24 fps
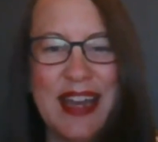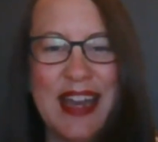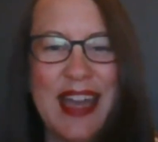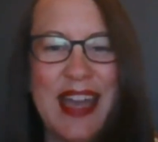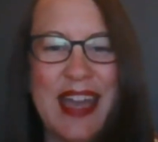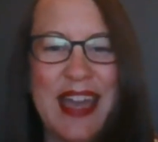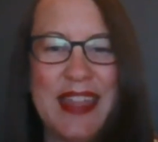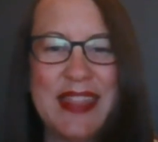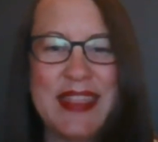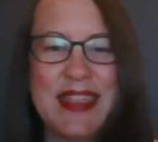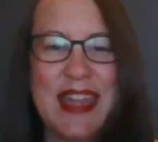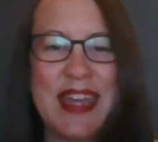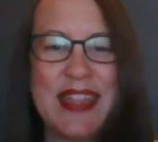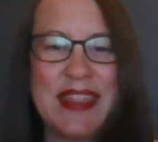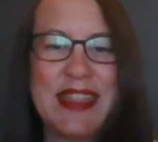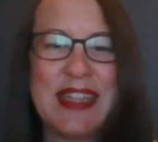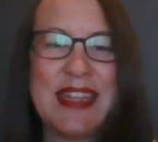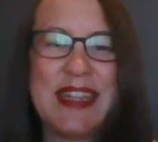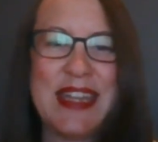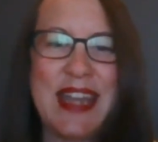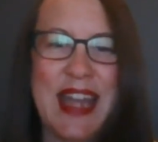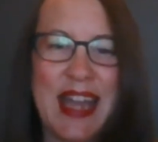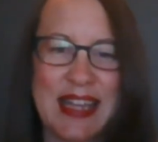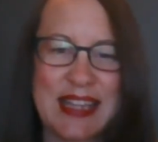And then
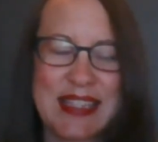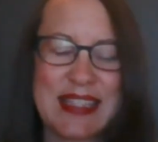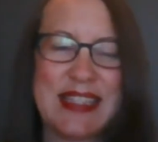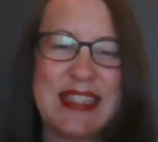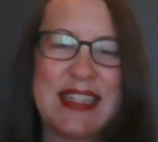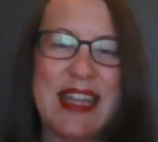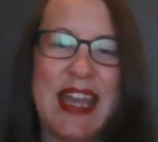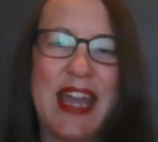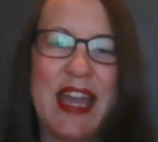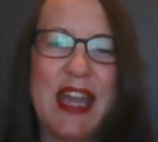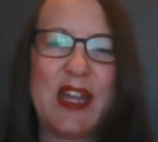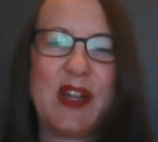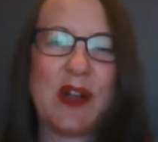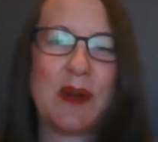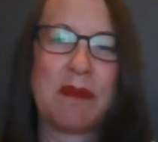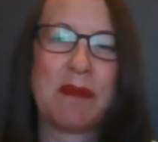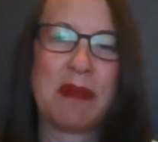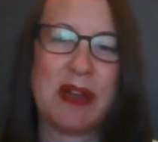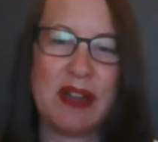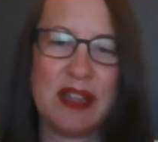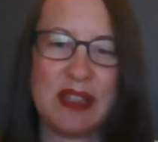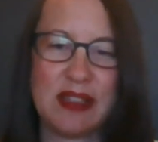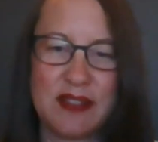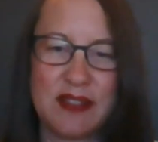the next day, you're
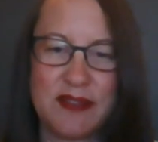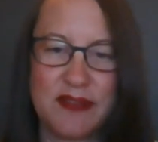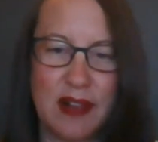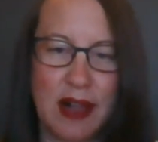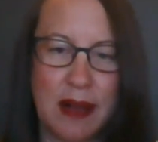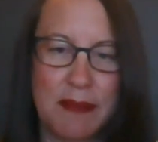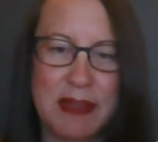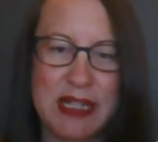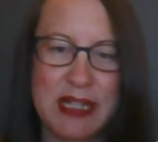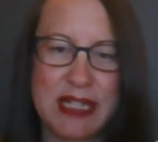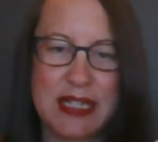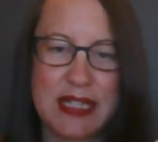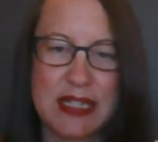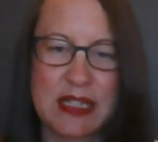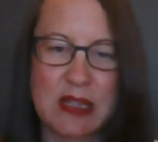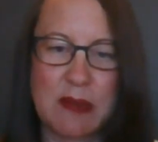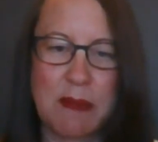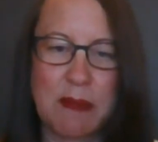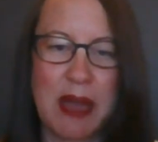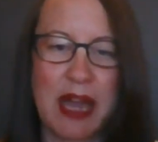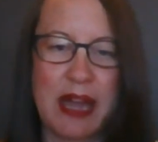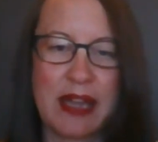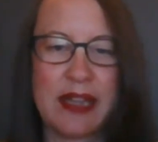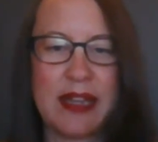putting the floppy disk
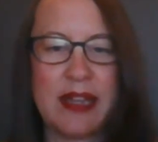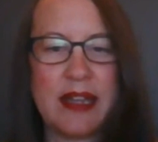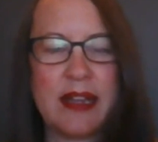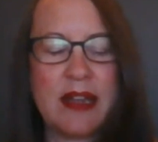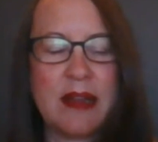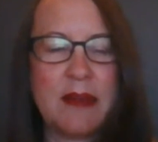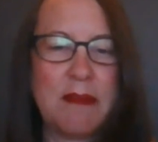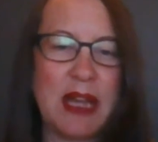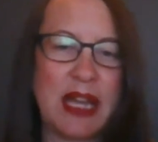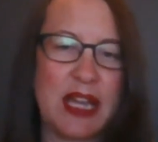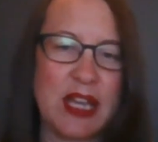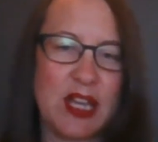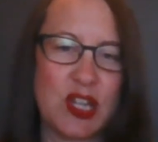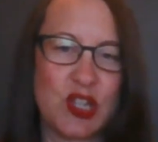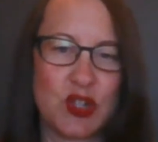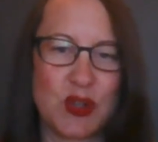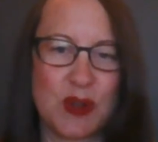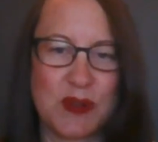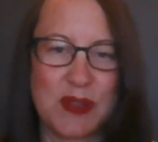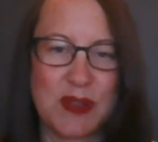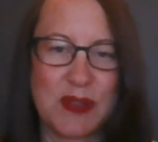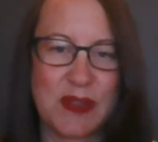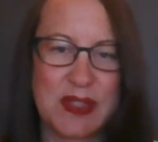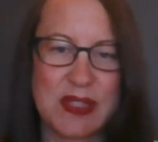back in and making
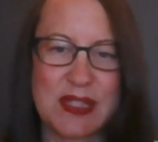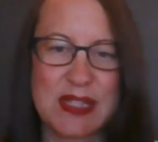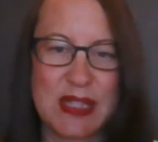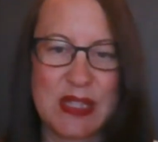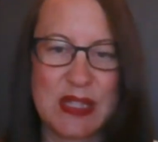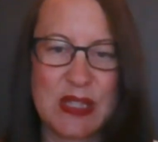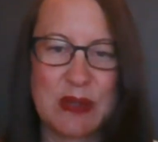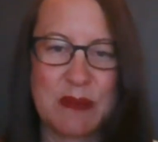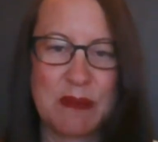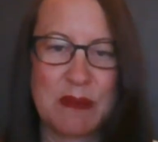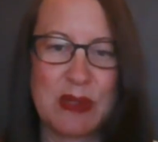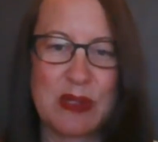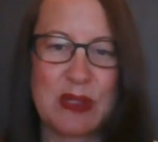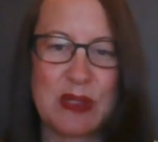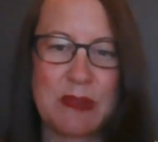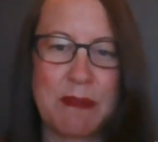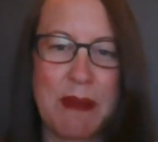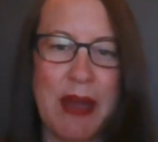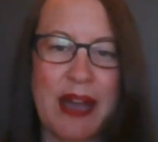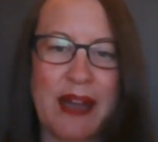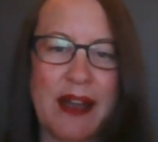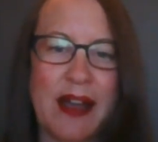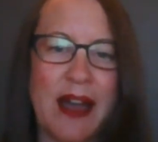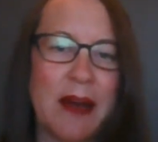sure that the system boots
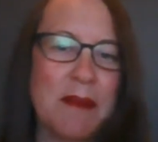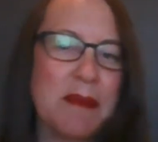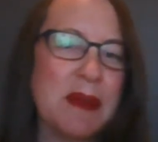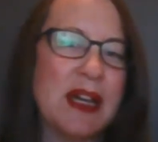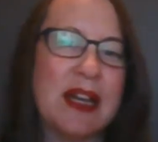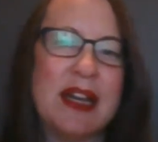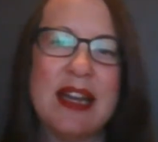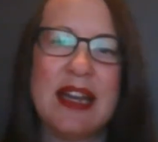back up.